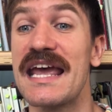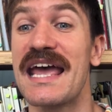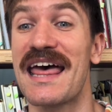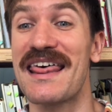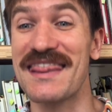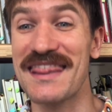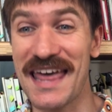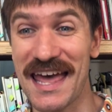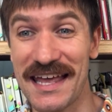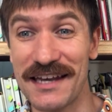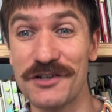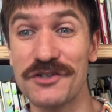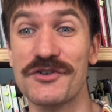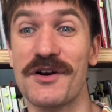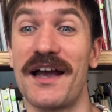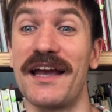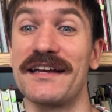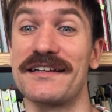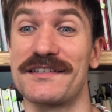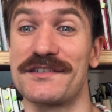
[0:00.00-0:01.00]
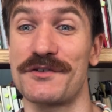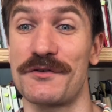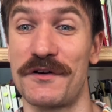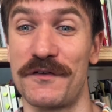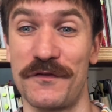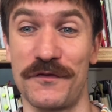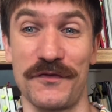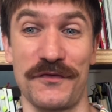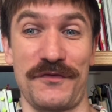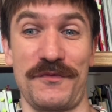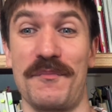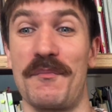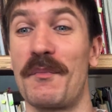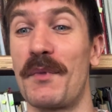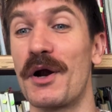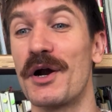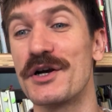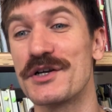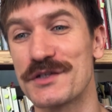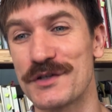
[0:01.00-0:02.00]
and then trying to sort of
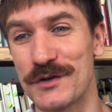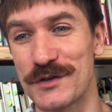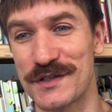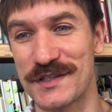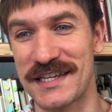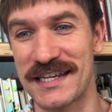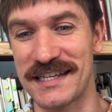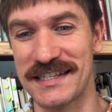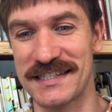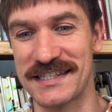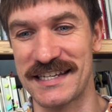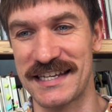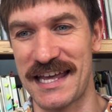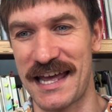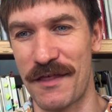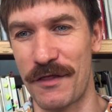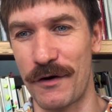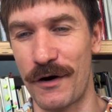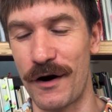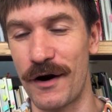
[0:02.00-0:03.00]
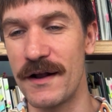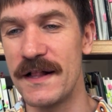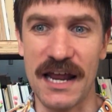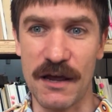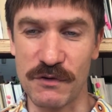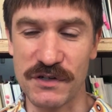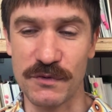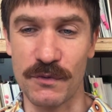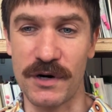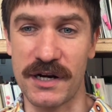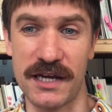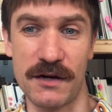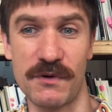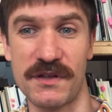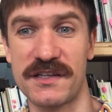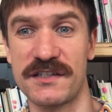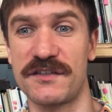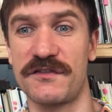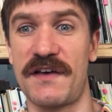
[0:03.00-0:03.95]
merge those things together. I was working with this